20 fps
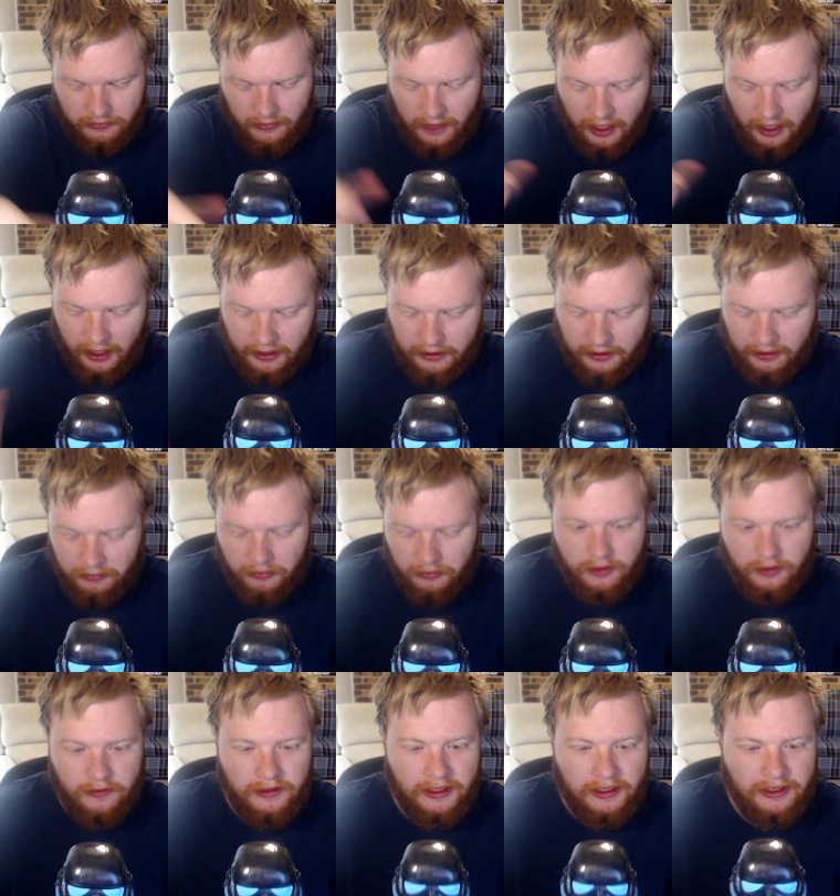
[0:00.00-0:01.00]
And then
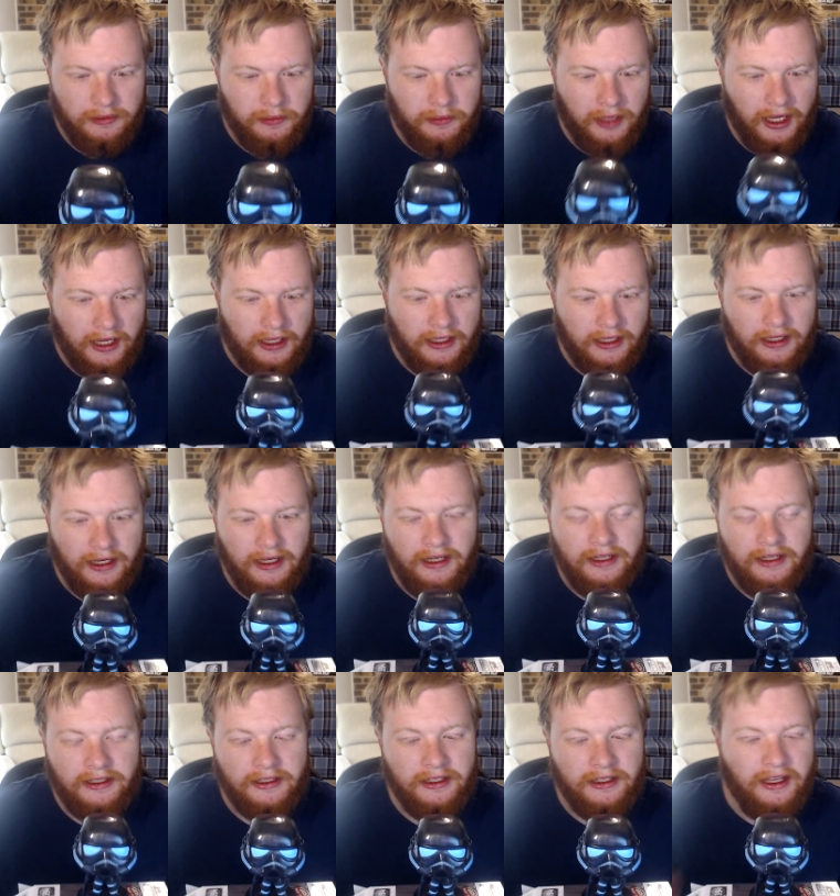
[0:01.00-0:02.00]
move this back.
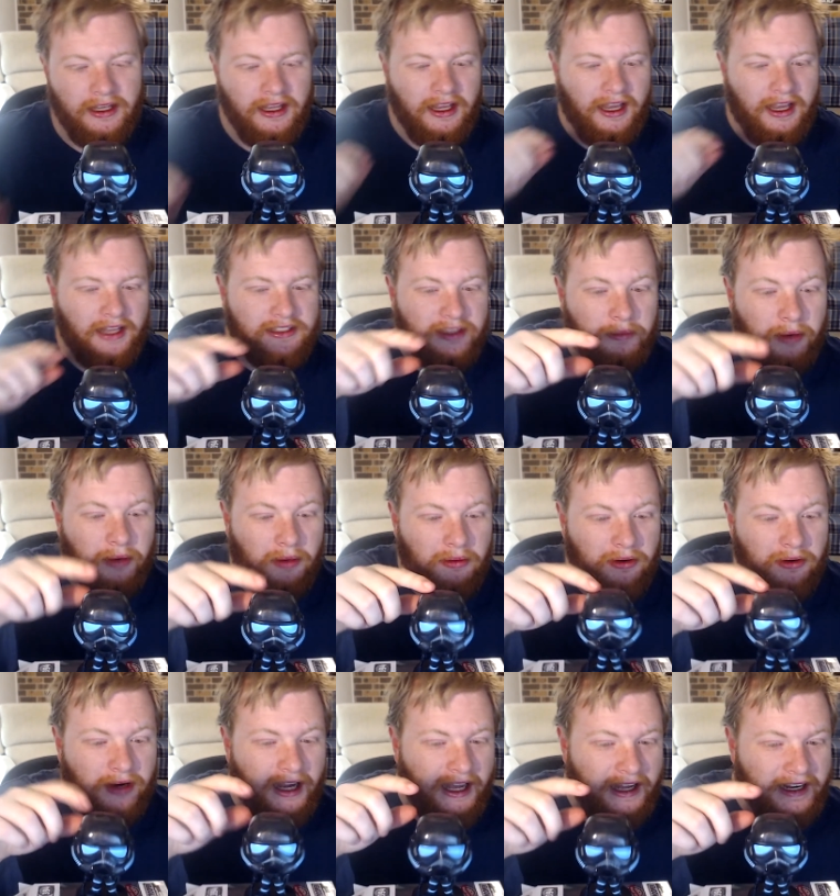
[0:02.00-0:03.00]
It's a
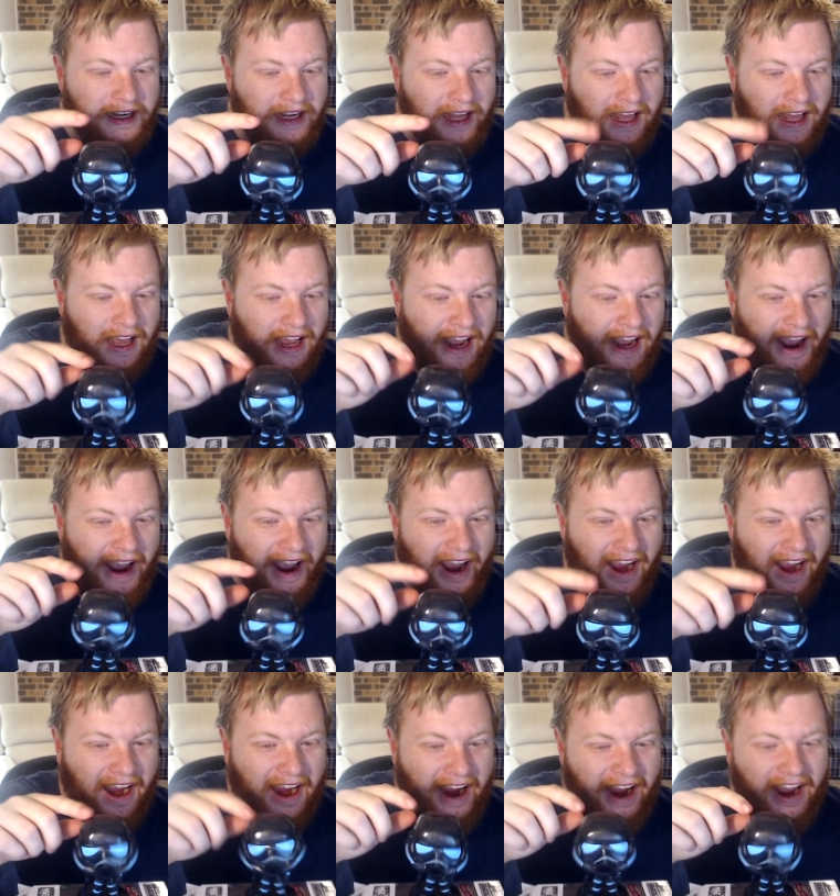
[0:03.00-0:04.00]

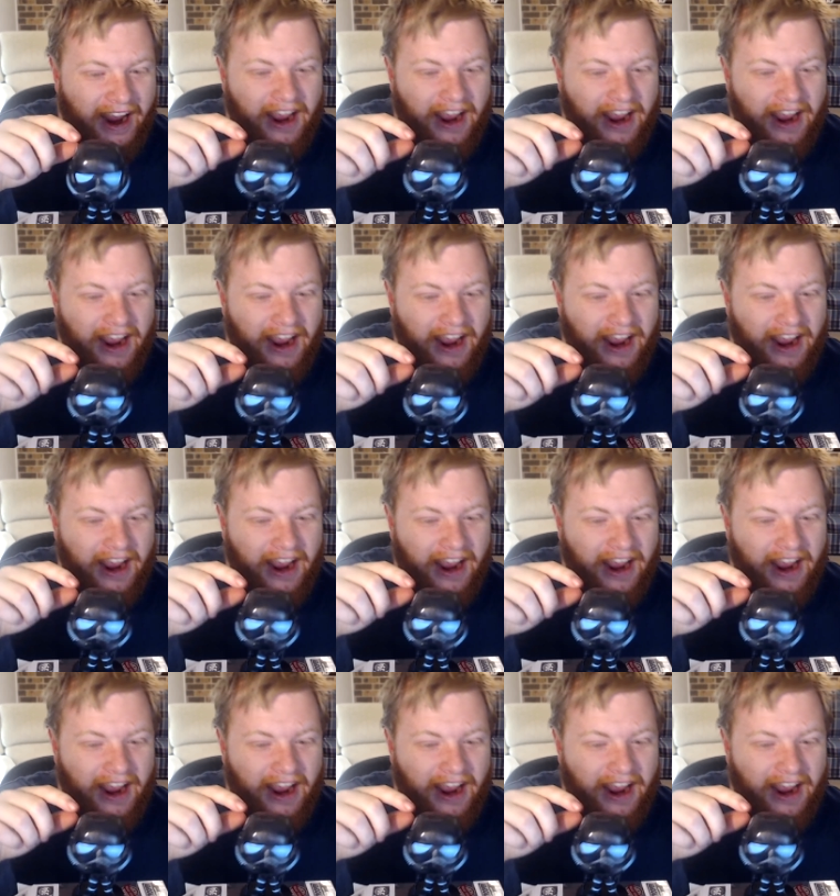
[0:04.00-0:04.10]
bobblehead.